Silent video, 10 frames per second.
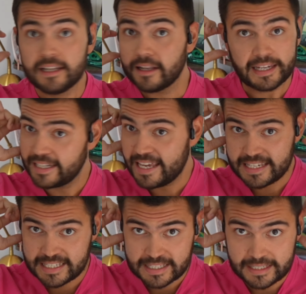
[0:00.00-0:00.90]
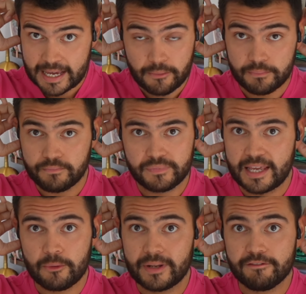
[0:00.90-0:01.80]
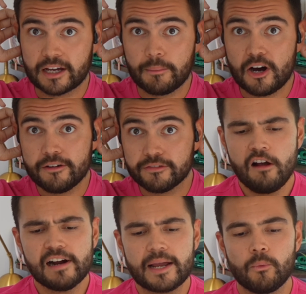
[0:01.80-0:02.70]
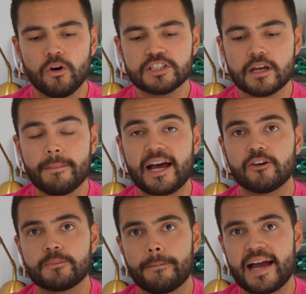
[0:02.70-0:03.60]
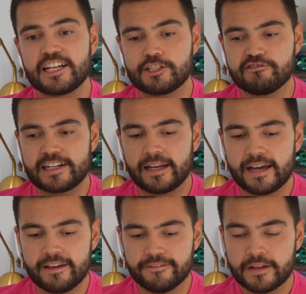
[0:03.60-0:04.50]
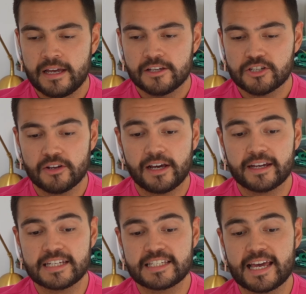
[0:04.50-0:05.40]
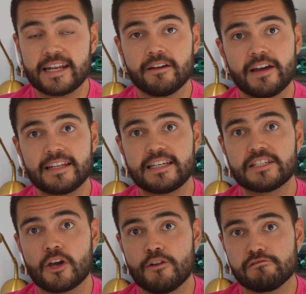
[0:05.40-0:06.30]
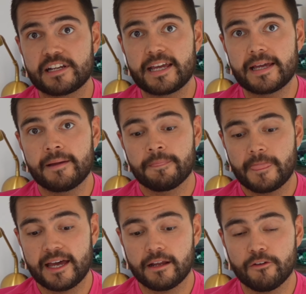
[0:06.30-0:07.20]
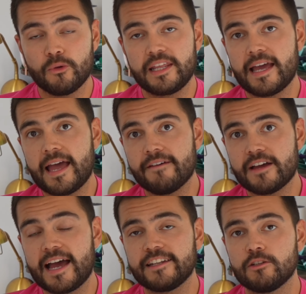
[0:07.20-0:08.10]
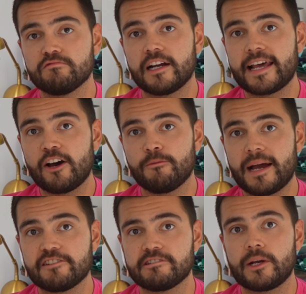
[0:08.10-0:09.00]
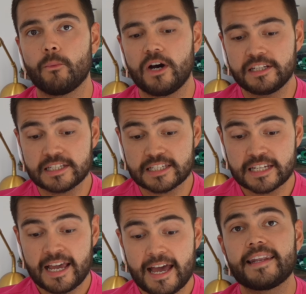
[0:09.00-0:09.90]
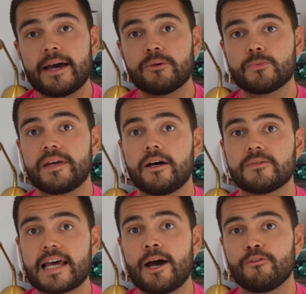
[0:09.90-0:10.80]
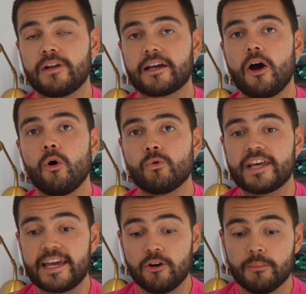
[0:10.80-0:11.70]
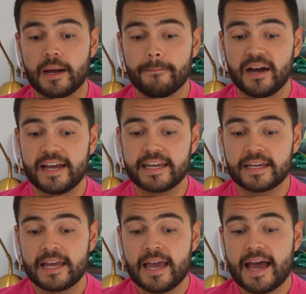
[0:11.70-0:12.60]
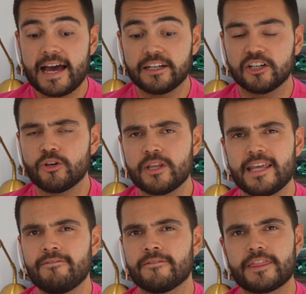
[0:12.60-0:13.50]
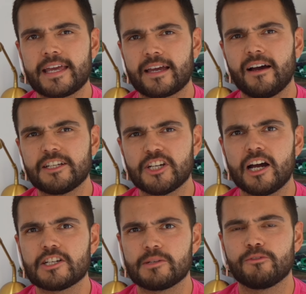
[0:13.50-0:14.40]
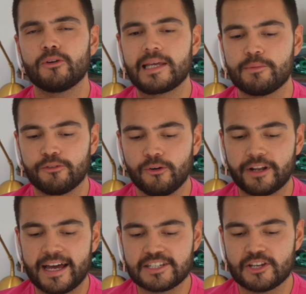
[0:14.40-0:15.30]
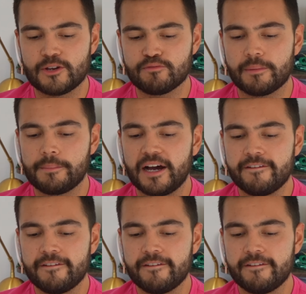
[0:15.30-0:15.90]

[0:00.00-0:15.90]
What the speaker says: like this, they will never come off. All right, what about battery life? So like I said, I've had these over a year. and I've only ever had them run out of battery once, and that was when I was out for like a whole day on my bike, and I don't even think I charged them fully before that, so it's probably my